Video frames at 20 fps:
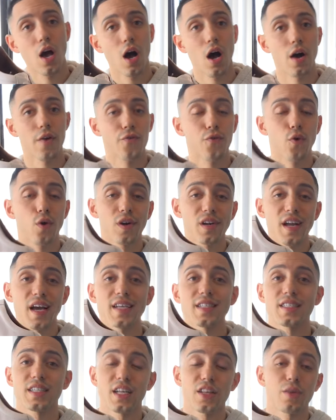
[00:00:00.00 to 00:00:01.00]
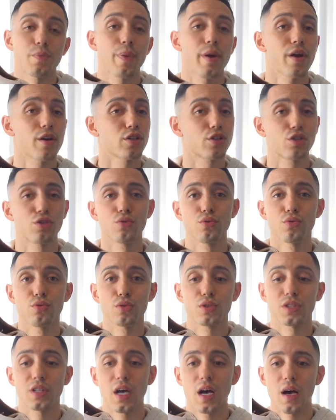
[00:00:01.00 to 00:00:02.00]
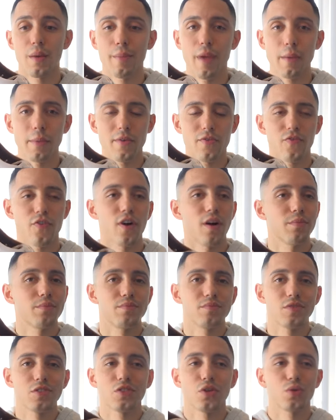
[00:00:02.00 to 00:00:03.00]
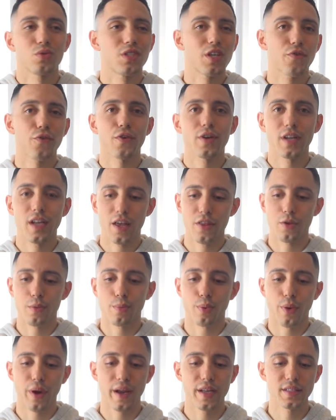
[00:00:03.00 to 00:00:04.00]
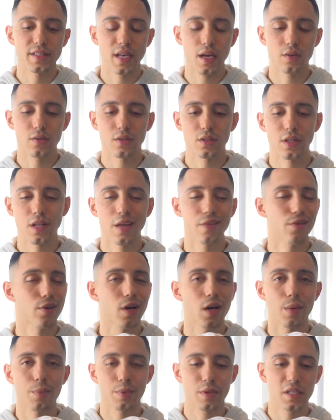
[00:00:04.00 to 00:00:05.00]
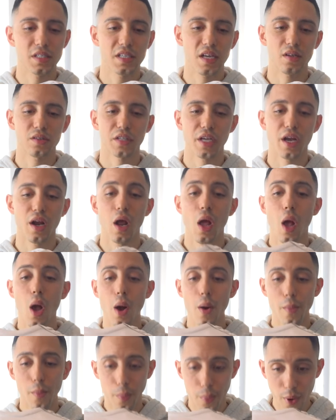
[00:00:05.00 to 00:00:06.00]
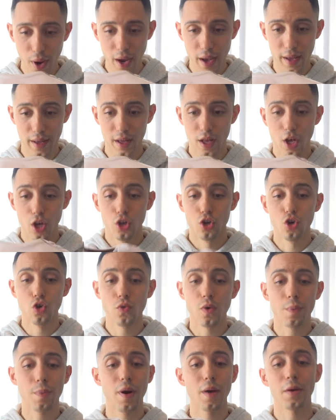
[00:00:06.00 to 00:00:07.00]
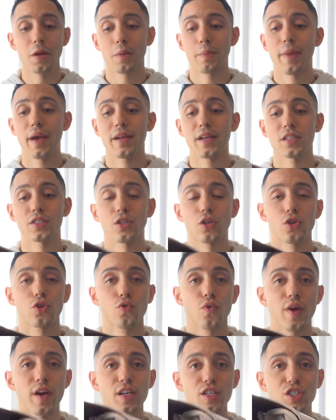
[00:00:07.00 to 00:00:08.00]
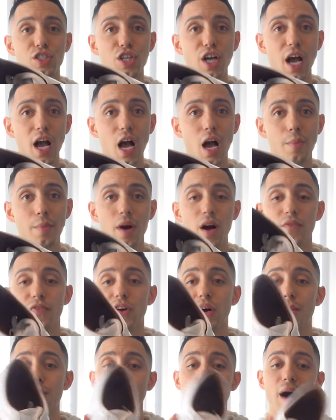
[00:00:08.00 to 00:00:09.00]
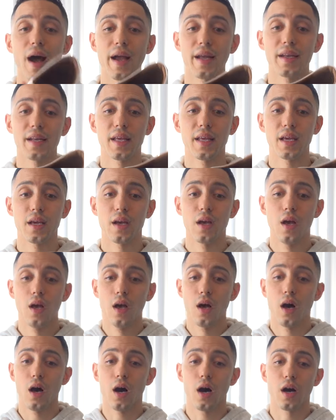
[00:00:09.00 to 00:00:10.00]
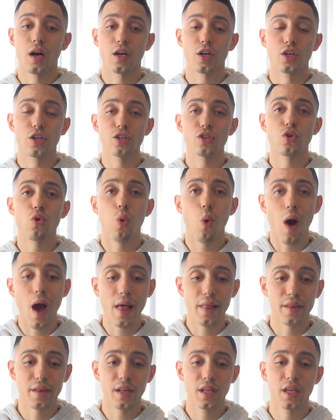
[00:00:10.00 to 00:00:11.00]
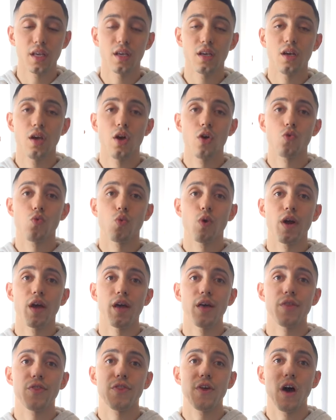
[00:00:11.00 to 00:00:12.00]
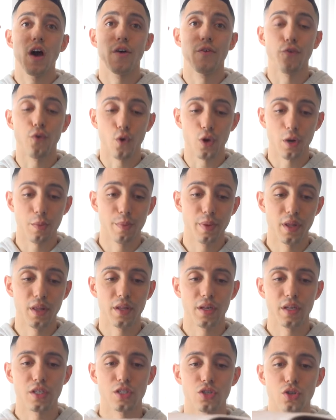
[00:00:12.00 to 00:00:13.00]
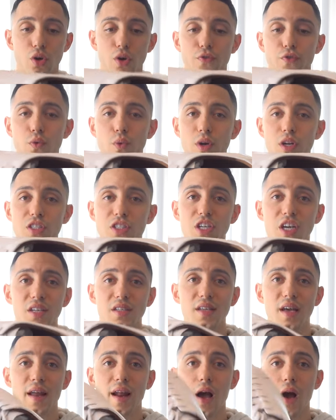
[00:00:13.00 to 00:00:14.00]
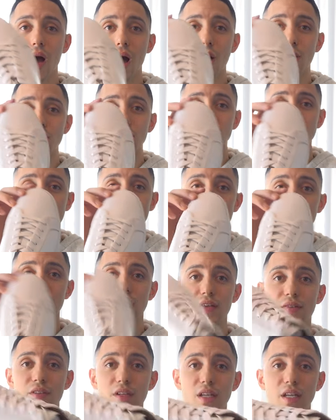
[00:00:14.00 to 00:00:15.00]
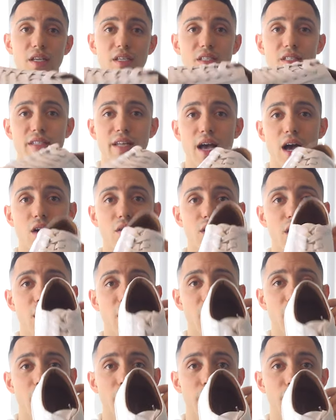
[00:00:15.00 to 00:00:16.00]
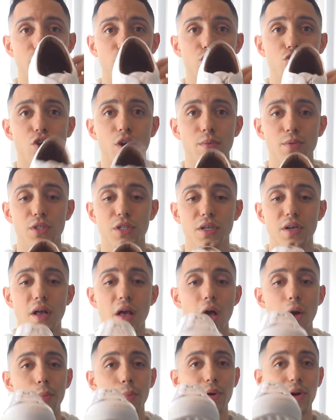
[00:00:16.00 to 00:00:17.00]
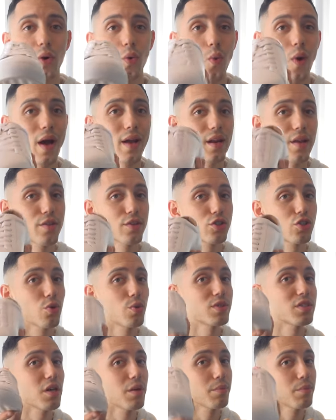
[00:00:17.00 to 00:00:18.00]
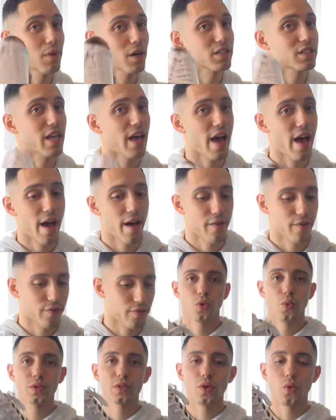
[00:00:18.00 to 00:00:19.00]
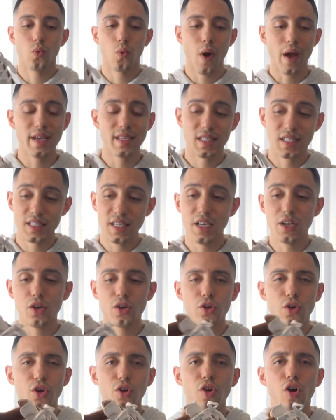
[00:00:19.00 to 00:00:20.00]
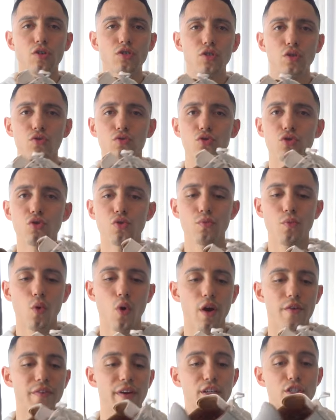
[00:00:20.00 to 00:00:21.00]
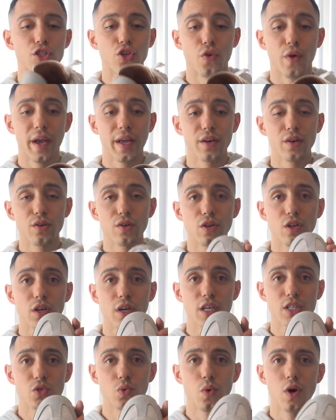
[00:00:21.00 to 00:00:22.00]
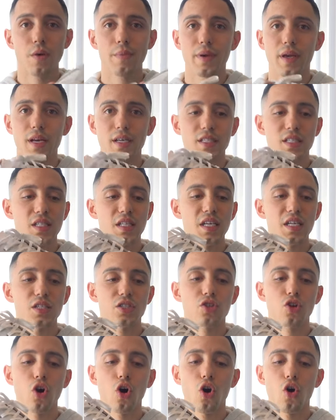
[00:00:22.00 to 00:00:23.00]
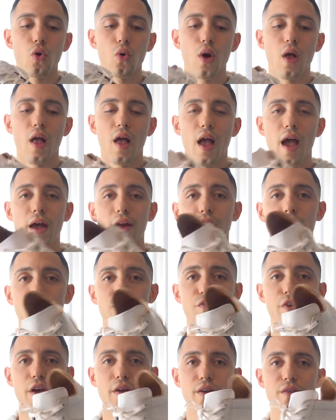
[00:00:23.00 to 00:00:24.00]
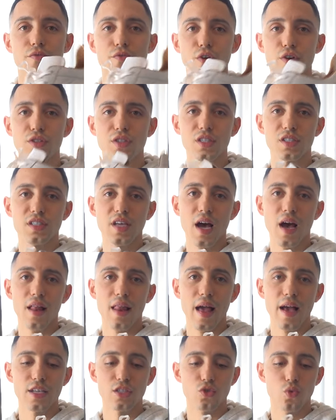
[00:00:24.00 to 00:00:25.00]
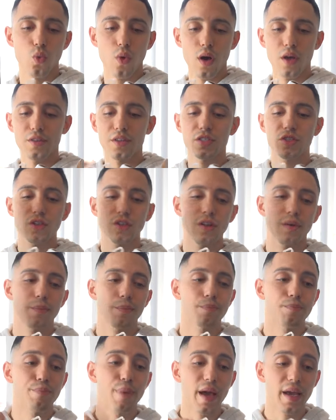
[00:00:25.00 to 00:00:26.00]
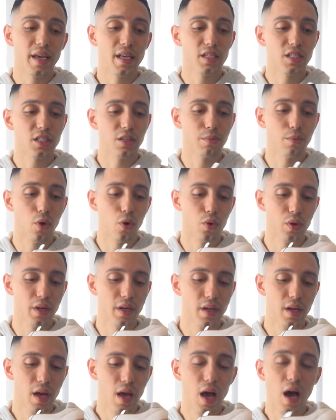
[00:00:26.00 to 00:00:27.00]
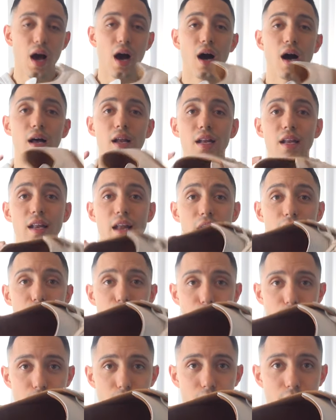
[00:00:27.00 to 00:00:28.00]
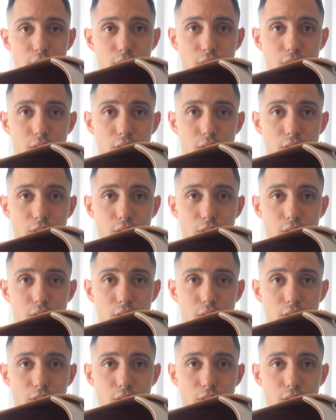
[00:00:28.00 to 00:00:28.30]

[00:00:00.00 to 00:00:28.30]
uh, for a nice leather pair of shoes, uh, maybe from you know different leather brands out, leather companies out there. But New Republic man does a great job of combining uh, good quality with affordability. So if you want to check that out, I'll definitely leave the links down in the description. But a white leather shoe is a must have. So with the white sneaker, you can also do more of a trainer look as well because these go and are very versatile as well. These are the Beckett Simonon uh, leather